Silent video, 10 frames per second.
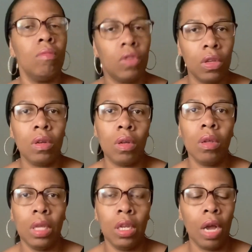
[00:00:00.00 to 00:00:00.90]
to,
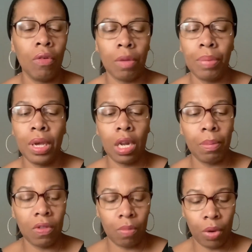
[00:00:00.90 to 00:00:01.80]
you know, Erica, pick it up
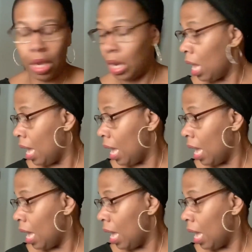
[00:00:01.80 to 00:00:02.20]
and spray it.